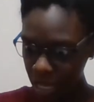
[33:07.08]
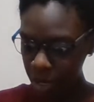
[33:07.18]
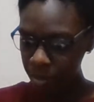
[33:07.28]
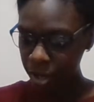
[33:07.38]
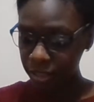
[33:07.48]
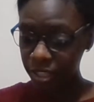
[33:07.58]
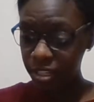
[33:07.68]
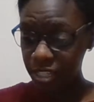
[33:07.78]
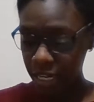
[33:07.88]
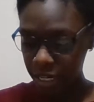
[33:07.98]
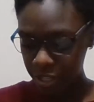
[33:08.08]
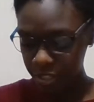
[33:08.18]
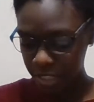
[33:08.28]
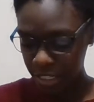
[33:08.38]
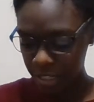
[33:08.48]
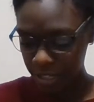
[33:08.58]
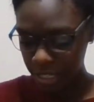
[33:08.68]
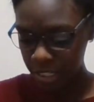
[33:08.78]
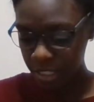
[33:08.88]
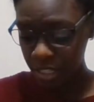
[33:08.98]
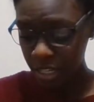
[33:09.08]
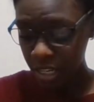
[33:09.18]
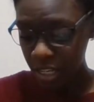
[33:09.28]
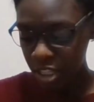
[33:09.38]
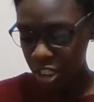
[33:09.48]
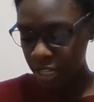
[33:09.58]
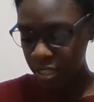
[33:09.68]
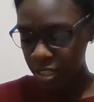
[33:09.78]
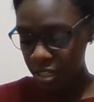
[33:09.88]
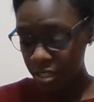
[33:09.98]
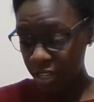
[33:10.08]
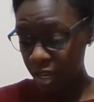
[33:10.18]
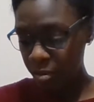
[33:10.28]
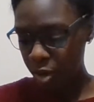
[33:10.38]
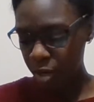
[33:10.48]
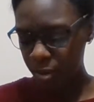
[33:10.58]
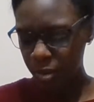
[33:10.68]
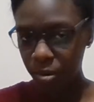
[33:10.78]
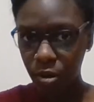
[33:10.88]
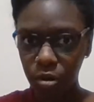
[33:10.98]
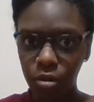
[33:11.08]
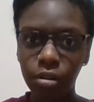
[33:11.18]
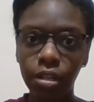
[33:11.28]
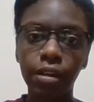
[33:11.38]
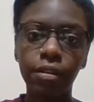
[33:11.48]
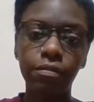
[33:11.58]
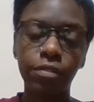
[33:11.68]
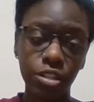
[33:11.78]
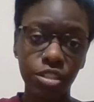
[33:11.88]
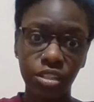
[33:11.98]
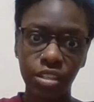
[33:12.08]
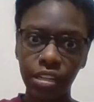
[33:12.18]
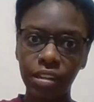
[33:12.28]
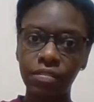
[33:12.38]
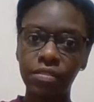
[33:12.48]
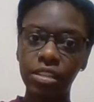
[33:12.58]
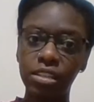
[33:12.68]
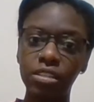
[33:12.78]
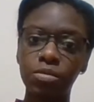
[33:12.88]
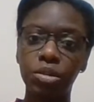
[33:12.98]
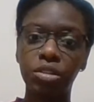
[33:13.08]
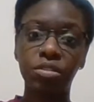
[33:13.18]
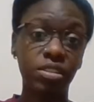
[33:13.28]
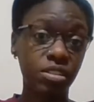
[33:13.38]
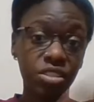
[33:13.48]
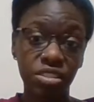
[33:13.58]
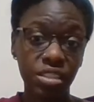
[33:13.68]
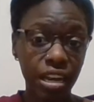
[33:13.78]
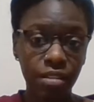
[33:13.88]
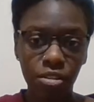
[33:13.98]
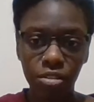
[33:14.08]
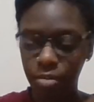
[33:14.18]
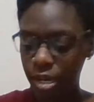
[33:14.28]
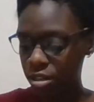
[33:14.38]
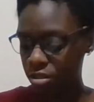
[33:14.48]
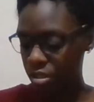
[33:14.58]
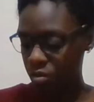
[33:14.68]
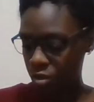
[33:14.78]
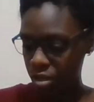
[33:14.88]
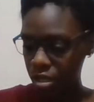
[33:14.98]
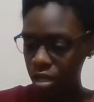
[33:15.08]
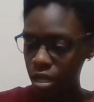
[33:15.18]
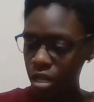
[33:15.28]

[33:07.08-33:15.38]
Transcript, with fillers: I bought the entire series. She has a like barber pole version of this where you can just have all the patterns in one,